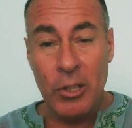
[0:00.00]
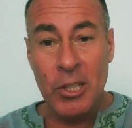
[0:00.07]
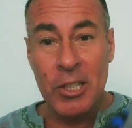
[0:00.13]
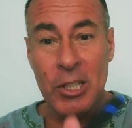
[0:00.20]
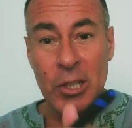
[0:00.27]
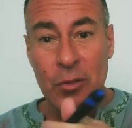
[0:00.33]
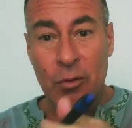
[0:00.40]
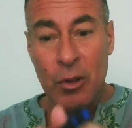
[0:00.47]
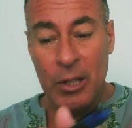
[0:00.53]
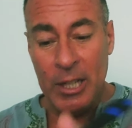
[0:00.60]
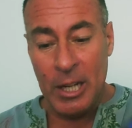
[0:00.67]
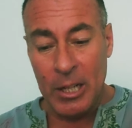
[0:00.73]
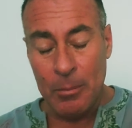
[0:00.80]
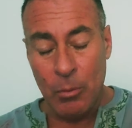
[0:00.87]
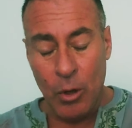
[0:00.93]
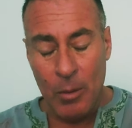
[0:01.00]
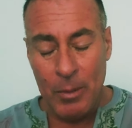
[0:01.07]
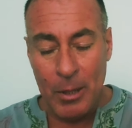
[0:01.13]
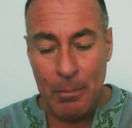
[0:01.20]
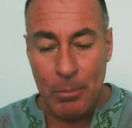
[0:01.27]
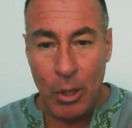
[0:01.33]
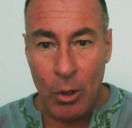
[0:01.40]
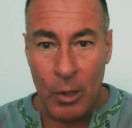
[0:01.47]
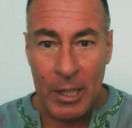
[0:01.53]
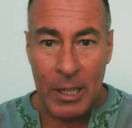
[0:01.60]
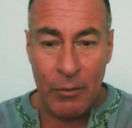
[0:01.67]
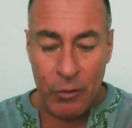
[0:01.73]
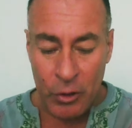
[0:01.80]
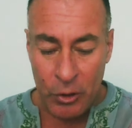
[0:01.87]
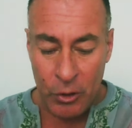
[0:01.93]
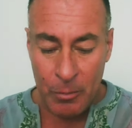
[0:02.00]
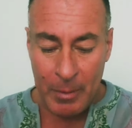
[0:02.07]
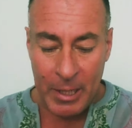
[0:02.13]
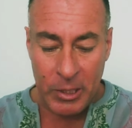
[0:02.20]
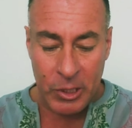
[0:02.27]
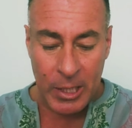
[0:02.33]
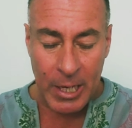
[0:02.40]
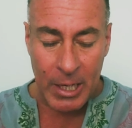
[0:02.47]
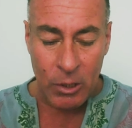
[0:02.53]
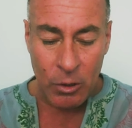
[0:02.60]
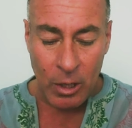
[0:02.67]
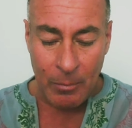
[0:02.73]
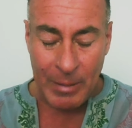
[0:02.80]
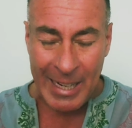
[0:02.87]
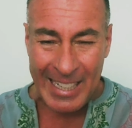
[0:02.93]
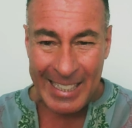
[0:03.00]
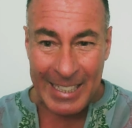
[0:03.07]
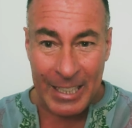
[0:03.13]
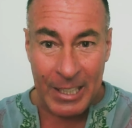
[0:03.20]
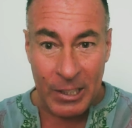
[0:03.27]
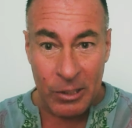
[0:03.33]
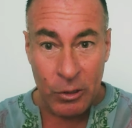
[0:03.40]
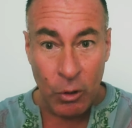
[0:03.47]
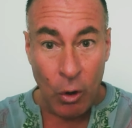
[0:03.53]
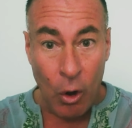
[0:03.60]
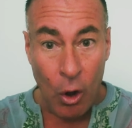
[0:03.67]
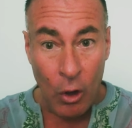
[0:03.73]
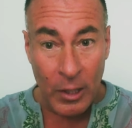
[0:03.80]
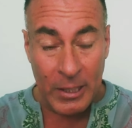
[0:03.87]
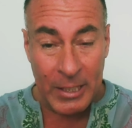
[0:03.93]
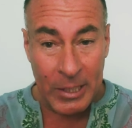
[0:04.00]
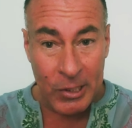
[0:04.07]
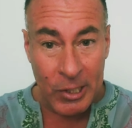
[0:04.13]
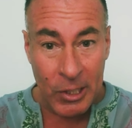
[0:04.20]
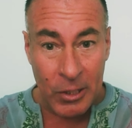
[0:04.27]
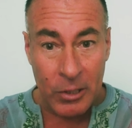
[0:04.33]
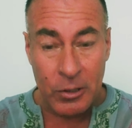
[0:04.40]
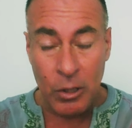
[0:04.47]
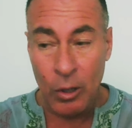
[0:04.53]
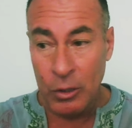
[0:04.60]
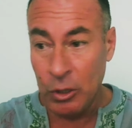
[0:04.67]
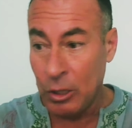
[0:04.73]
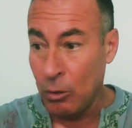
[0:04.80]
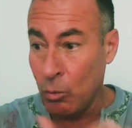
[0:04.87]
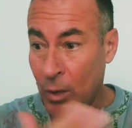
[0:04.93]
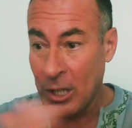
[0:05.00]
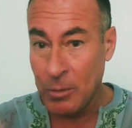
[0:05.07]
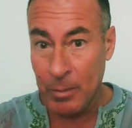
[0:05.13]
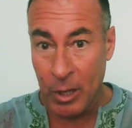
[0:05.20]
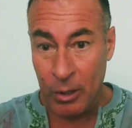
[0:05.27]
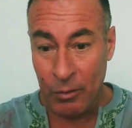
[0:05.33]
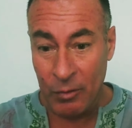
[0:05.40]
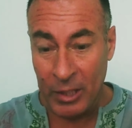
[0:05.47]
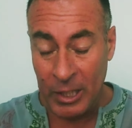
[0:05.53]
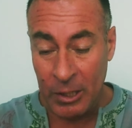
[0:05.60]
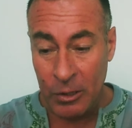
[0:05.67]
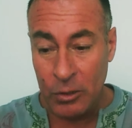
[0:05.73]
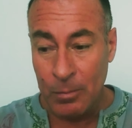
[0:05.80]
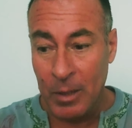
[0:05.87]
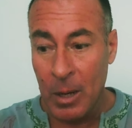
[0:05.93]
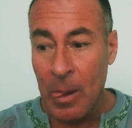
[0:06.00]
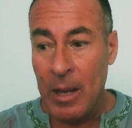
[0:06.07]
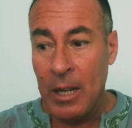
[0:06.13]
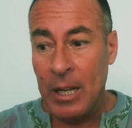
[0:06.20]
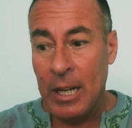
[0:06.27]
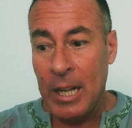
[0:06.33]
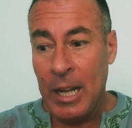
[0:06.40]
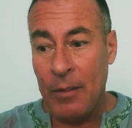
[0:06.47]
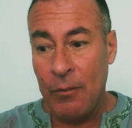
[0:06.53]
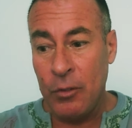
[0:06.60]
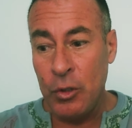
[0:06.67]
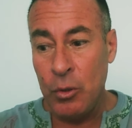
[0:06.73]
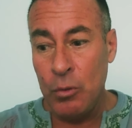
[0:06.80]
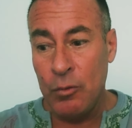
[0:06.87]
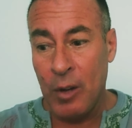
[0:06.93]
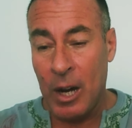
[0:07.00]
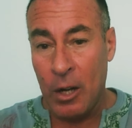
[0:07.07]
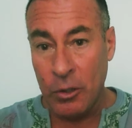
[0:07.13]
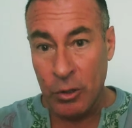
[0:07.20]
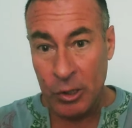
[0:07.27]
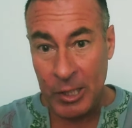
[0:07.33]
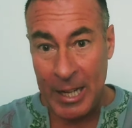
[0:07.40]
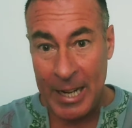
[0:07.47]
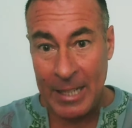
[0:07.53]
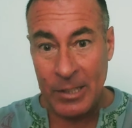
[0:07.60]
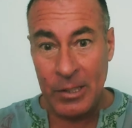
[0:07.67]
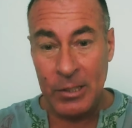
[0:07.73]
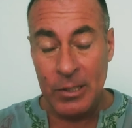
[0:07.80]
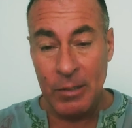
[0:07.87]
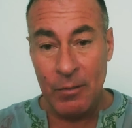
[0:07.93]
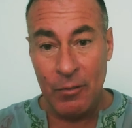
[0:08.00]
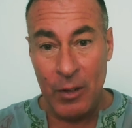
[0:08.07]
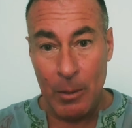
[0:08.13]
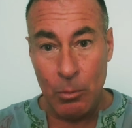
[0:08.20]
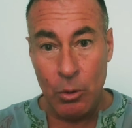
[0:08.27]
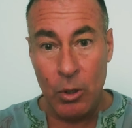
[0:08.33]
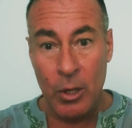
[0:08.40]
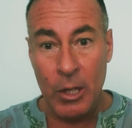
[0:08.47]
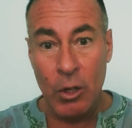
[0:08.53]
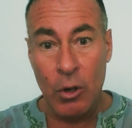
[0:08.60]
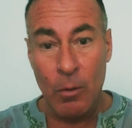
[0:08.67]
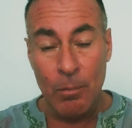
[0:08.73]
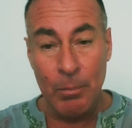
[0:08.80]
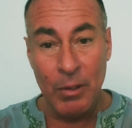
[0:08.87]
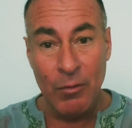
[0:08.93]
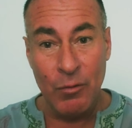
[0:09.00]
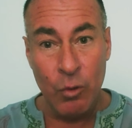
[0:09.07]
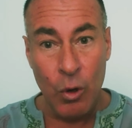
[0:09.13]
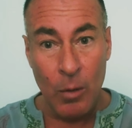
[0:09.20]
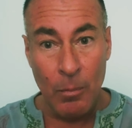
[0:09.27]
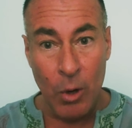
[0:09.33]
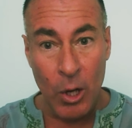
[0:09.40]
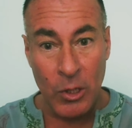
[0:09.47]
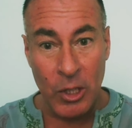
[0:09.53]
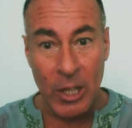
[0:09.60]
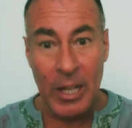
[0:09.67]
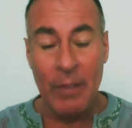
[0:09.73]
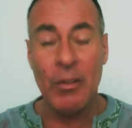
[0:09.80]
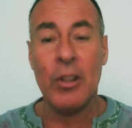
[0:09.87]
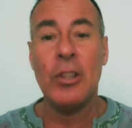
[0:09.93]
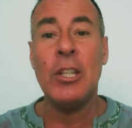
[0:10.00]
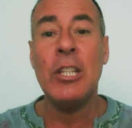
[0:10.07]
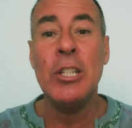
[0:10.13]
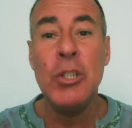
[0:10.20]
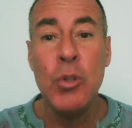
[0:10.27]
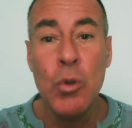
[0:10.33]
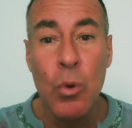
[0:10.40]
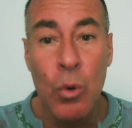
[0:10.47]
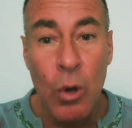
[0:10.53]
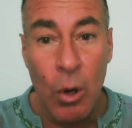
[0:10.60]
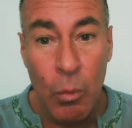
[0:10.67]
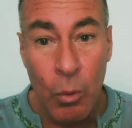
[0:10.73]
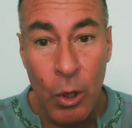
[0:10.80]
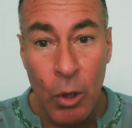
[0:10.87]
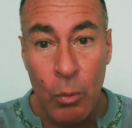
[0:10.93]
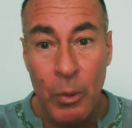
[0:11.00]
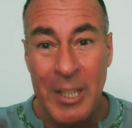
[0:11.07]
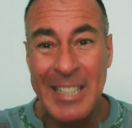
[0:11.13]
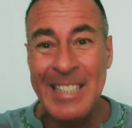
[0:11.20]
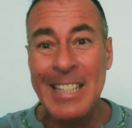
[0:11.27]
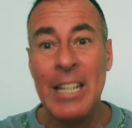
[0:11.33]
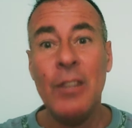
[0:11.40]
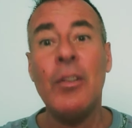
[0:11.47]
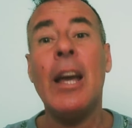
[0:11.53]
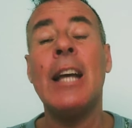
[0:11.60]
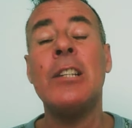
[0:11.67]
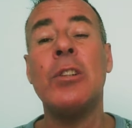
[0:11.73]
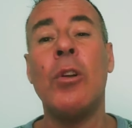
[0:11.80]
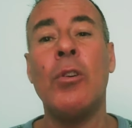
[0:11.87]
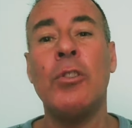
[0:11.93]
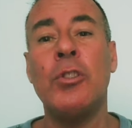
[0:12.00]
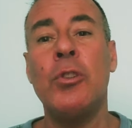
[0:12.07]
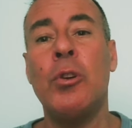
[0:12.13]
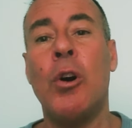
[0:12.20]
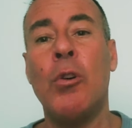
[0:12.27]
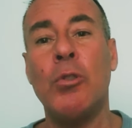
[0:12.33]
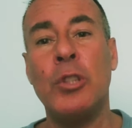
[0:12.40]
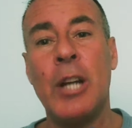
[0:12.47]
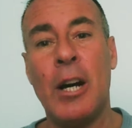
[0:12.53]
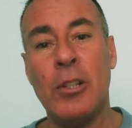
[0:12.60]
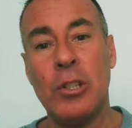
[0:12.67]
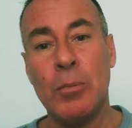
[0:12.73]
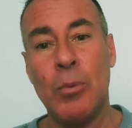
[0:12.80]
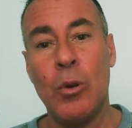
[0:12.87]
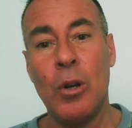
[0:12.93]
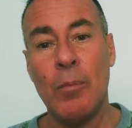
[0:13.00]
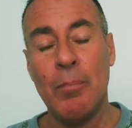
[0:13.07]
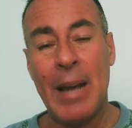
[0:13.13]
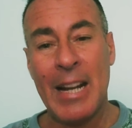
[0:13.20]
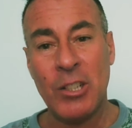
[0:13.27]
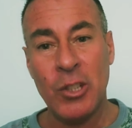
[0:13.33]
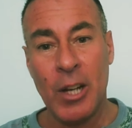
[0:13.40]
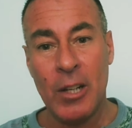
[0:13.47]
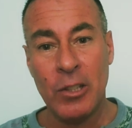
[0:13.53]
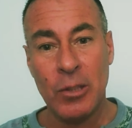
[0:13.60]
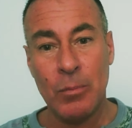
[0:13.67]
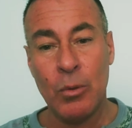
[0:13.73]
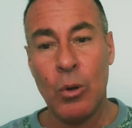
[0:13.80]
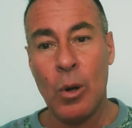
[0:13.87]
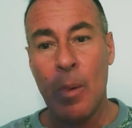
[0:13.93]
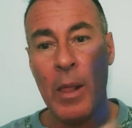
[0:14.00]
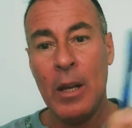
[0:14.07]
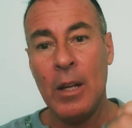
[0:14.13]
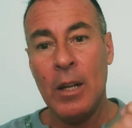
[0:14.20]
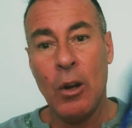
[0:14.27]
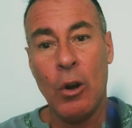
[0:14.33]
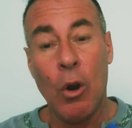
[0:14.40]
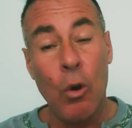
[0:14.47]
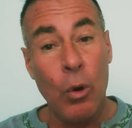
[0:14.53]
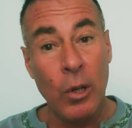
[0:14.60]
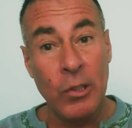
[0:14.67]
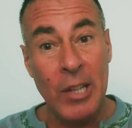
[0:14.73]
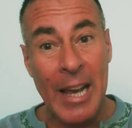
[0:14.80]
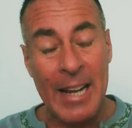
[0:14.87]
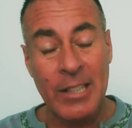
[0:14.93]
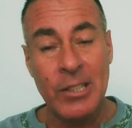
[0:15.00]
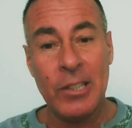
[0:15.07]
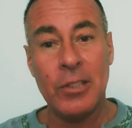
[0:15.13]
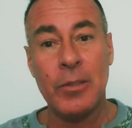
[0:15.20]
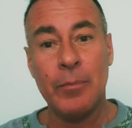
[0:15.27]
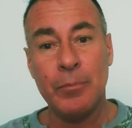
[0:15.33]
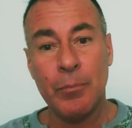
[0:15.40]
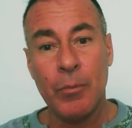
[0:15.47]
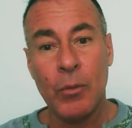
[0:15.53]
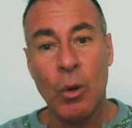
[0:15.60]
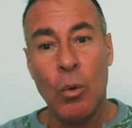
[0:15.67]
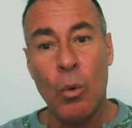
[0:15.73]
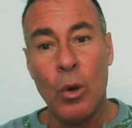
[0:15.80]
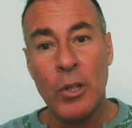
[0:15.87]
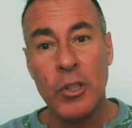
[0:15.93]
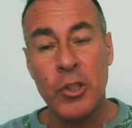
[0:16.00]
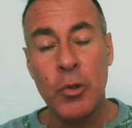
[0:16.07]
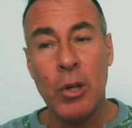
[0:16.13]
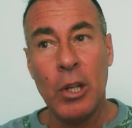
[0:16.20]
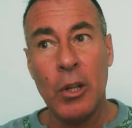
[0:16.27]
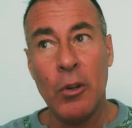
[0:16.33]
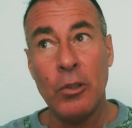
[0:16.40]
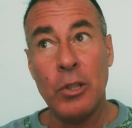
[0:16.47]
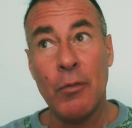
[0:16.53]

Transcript: This is for the unemployment in POA. If you're new to my channel, I'm not going to get into all the details. Hope you can watch my other videos. But if you filed your taxes in February or before March 11th, you will receive, as long as you don't owe child support, back child support, or taxes, or student loans.